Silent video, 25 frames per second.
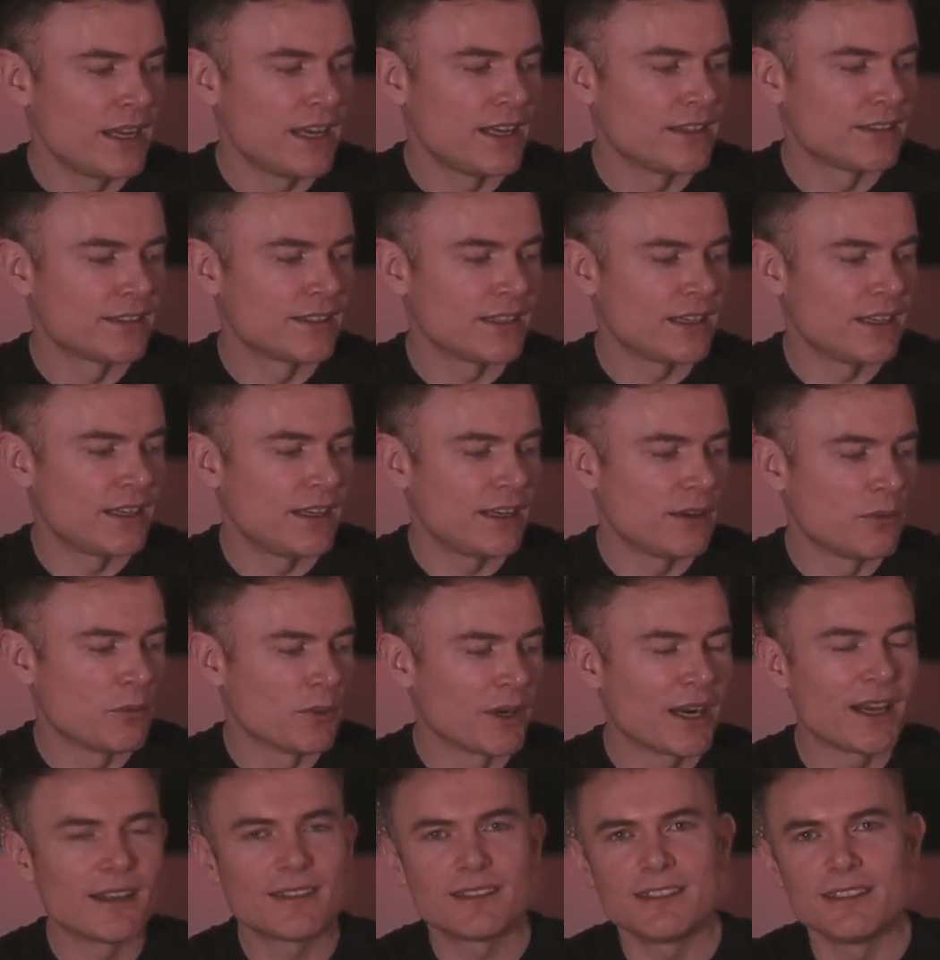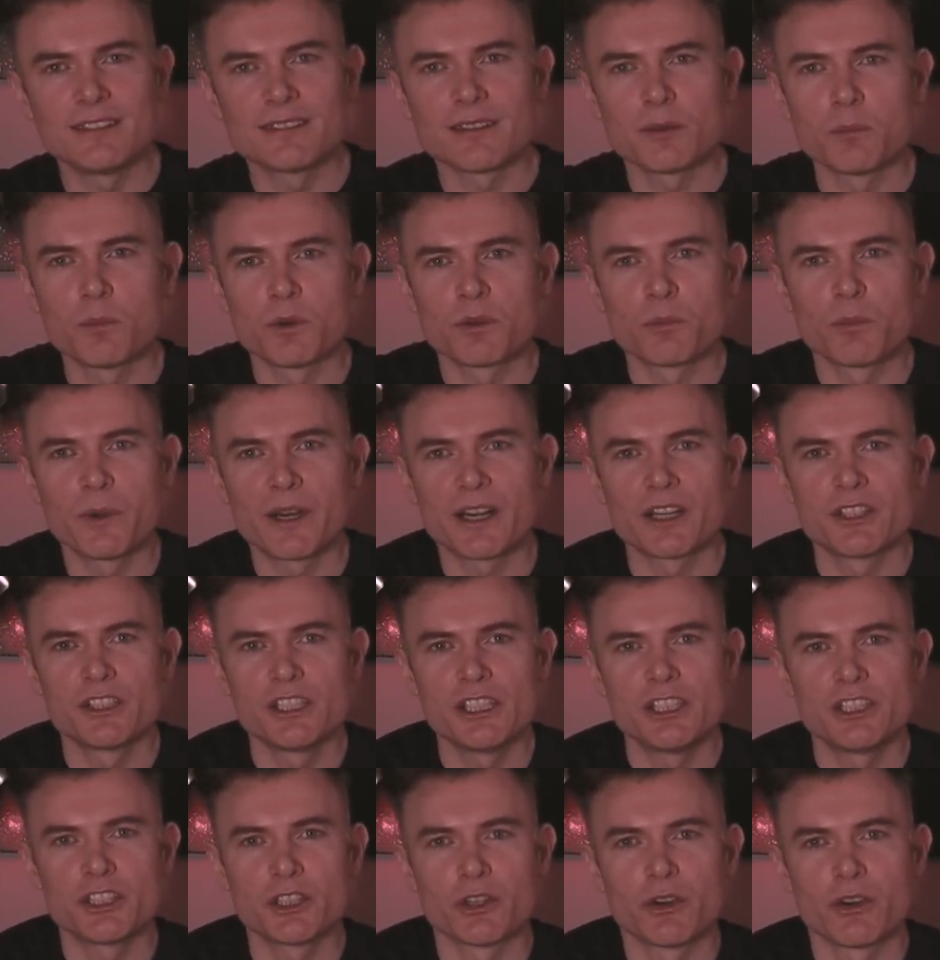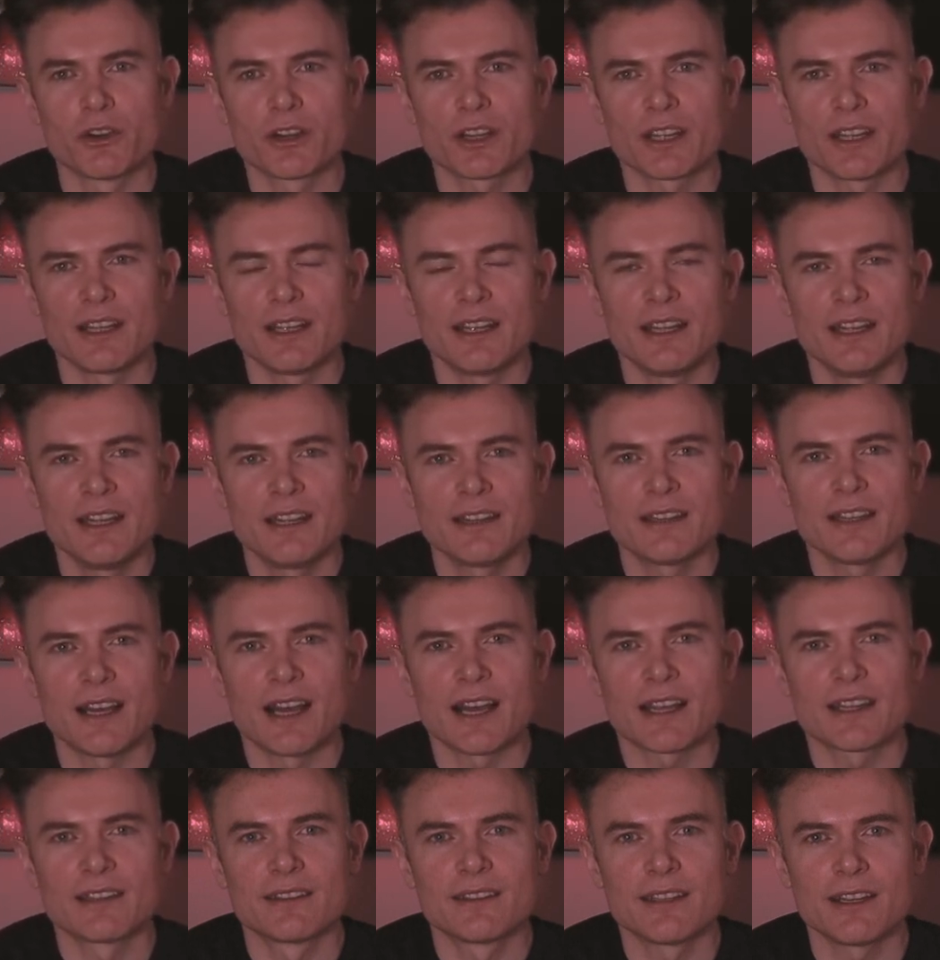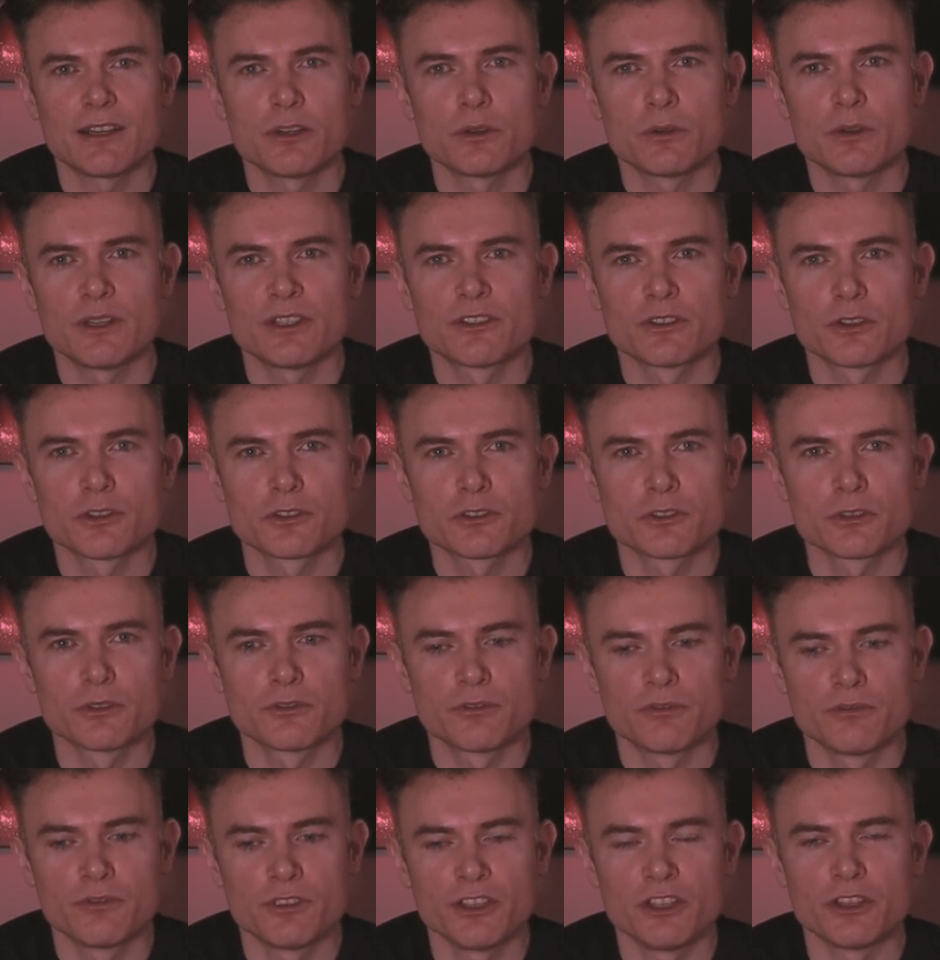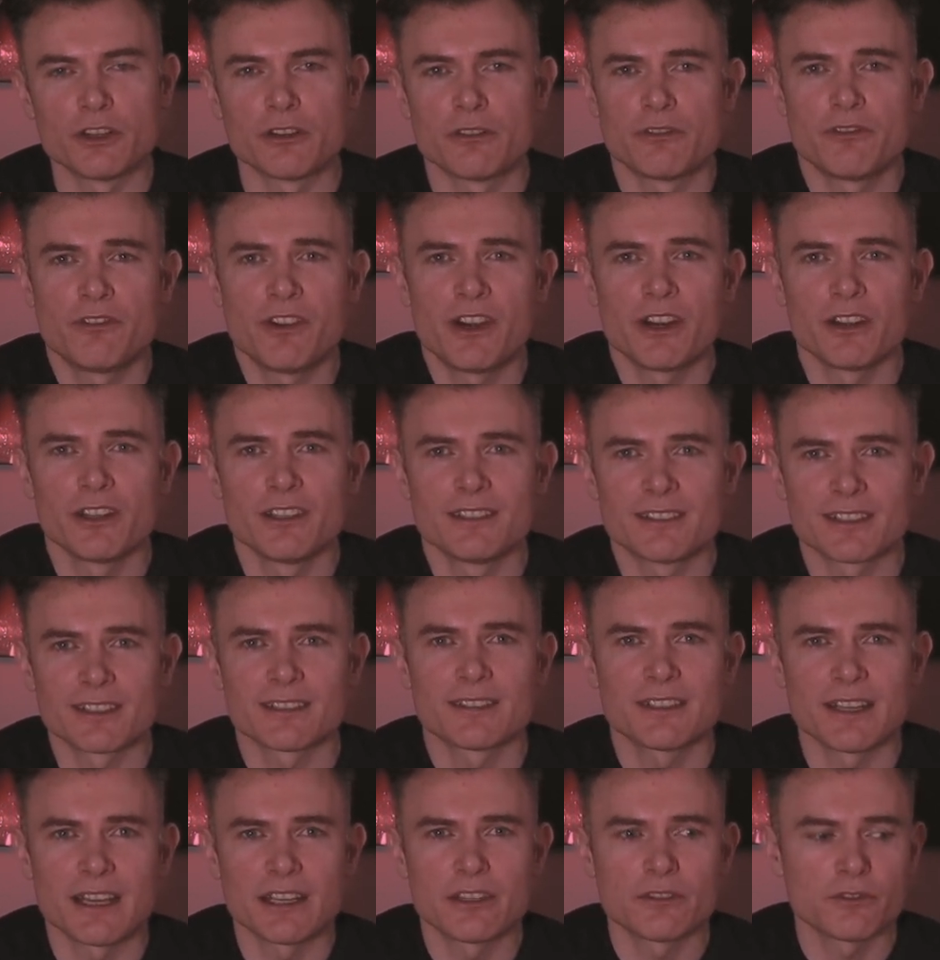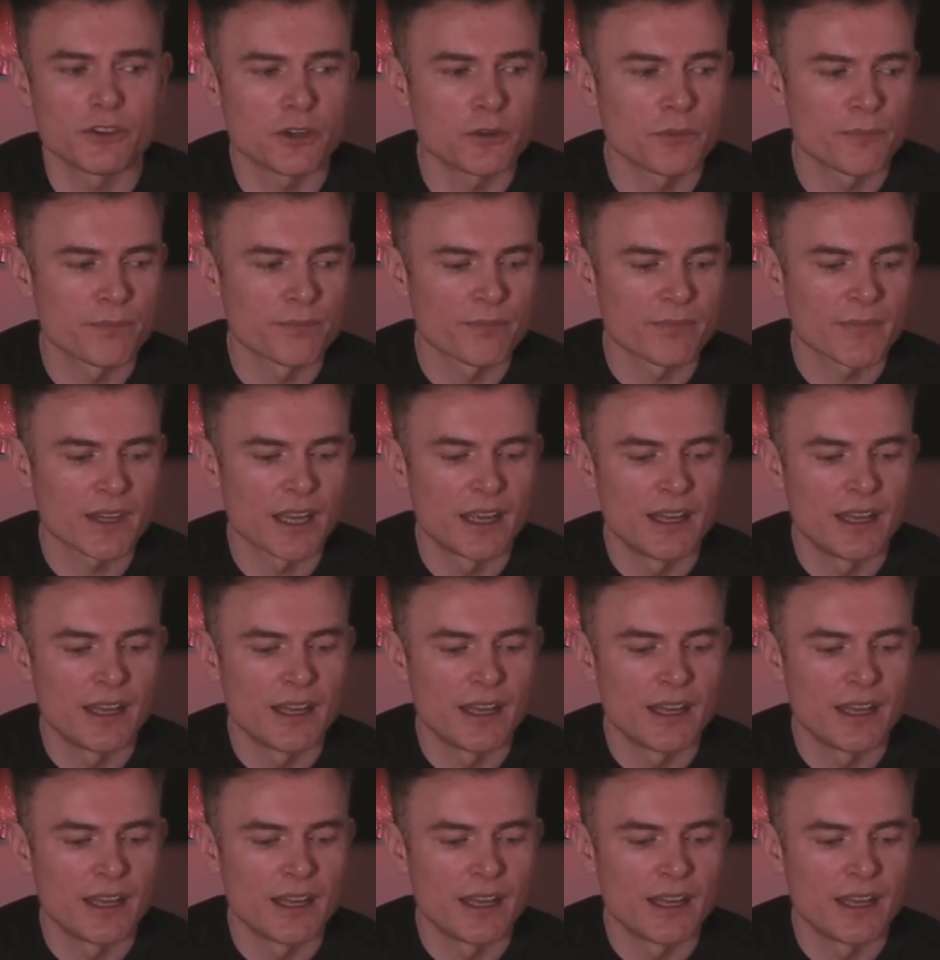is when I see someone wearing a G-Shock that I can tell is also, fairly successful.